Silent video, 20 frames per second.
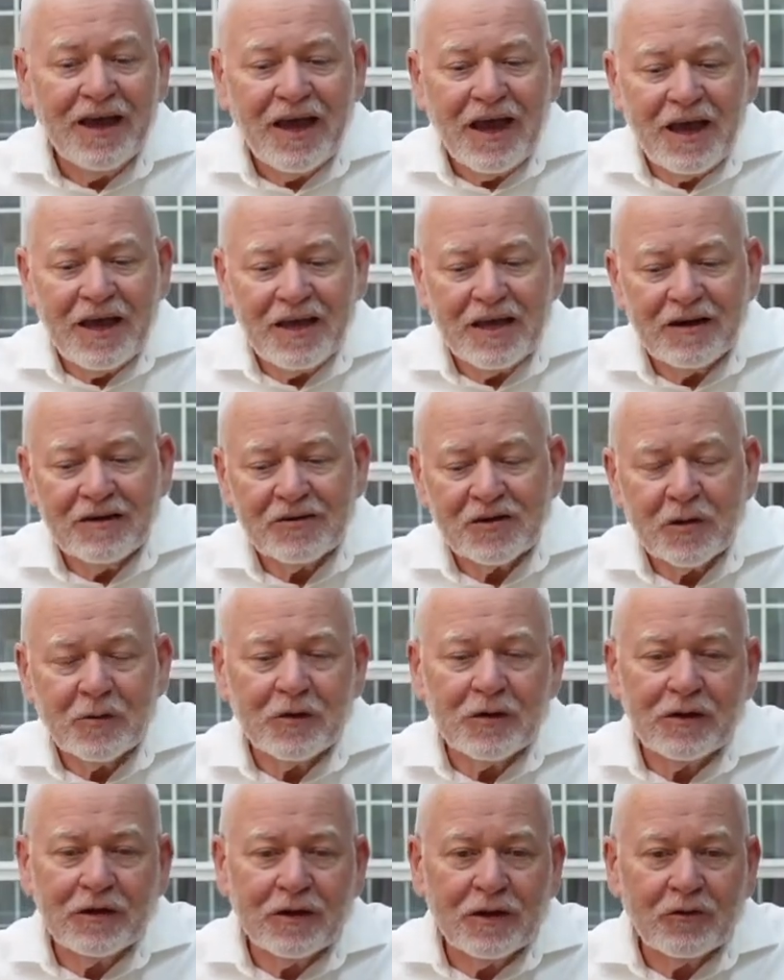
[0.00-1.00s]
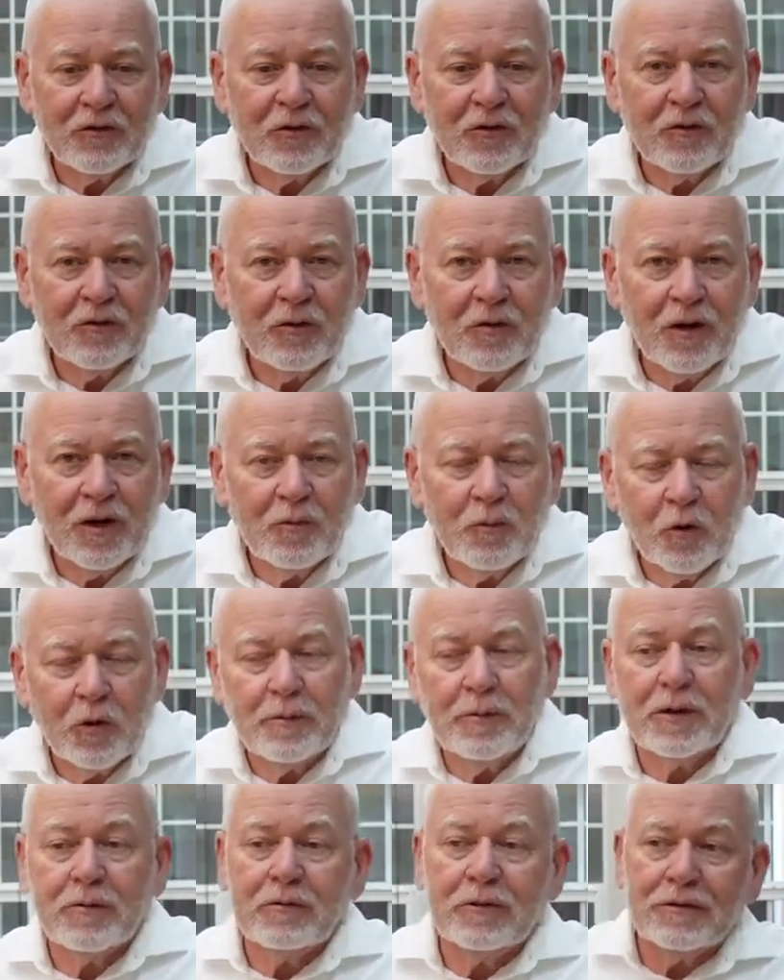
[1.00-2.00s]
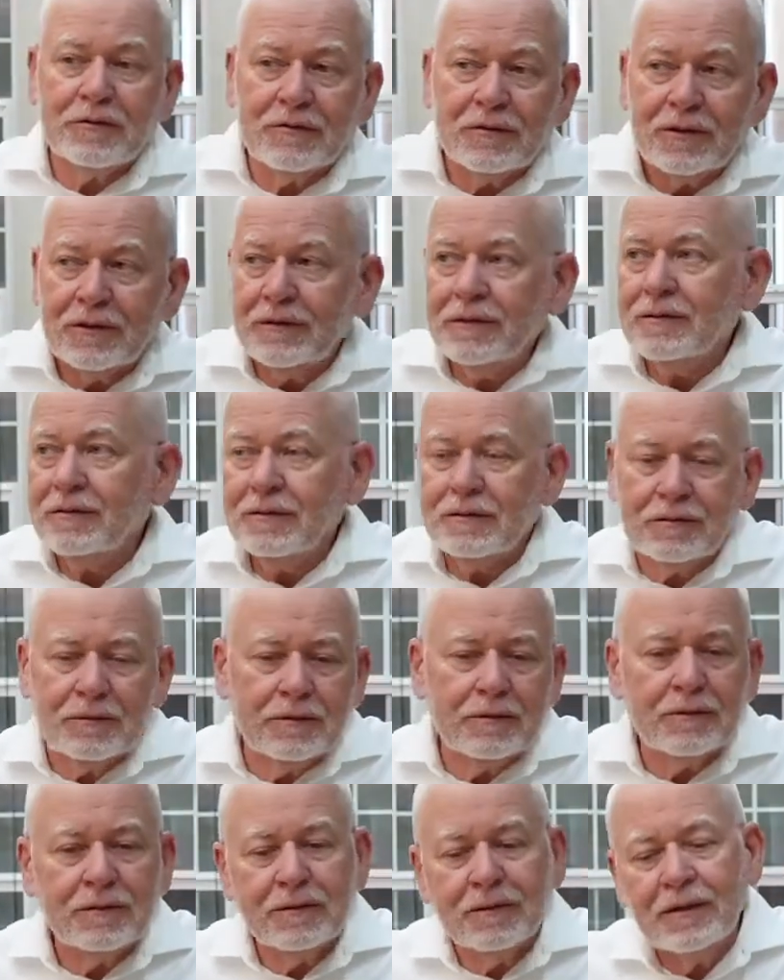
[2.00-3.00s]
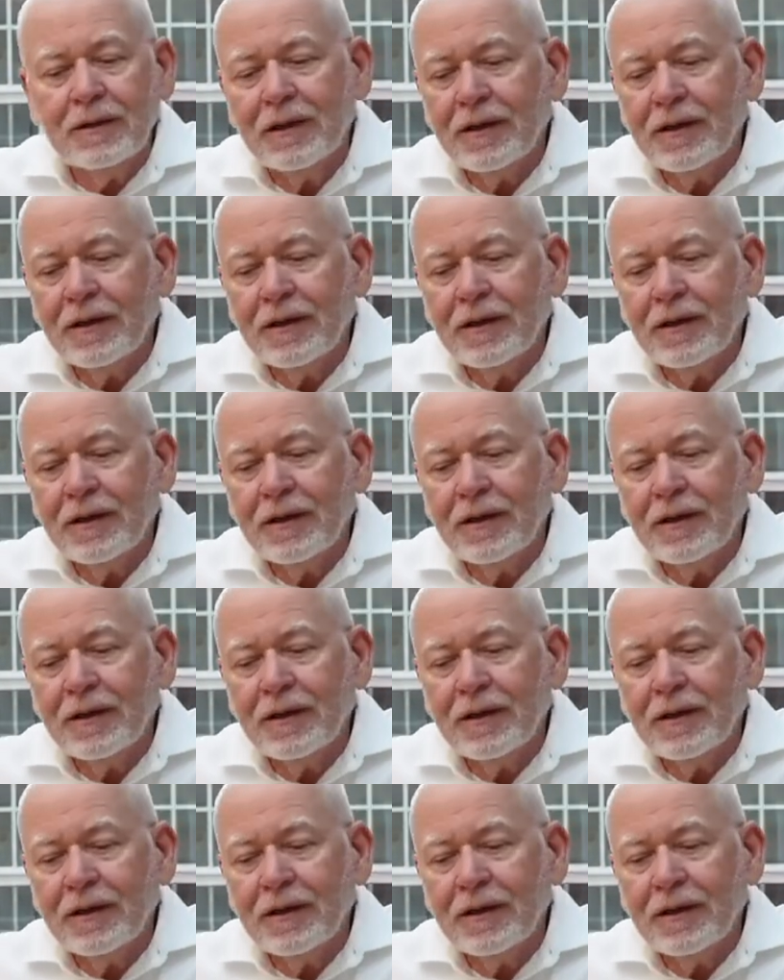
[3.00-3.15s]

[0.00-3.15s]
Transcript: And some of the other board members are like, yeah.